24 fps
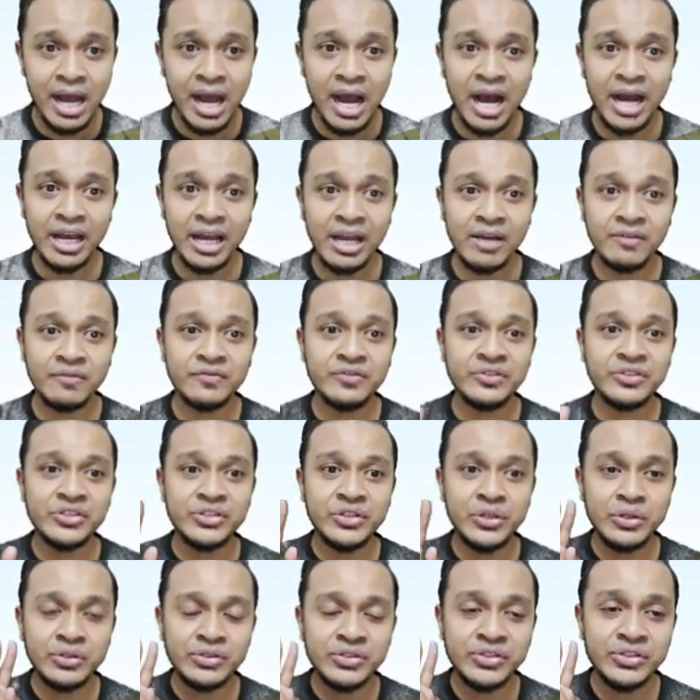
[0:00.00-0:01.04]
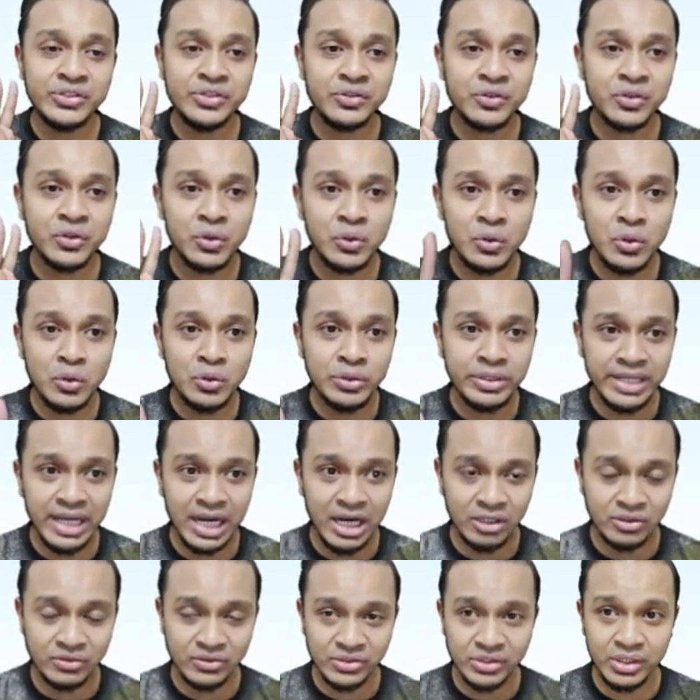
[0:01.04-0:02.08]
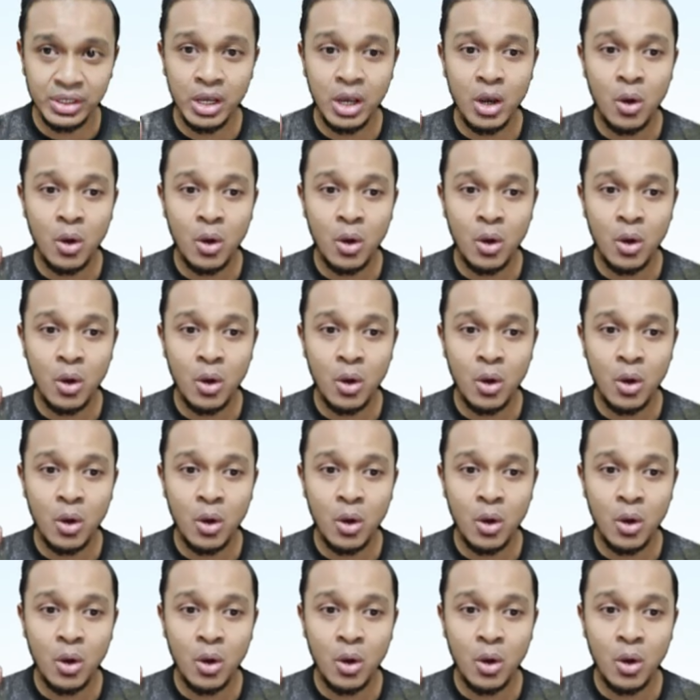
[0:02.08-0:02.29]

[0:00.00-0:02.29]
I have chose two nouns.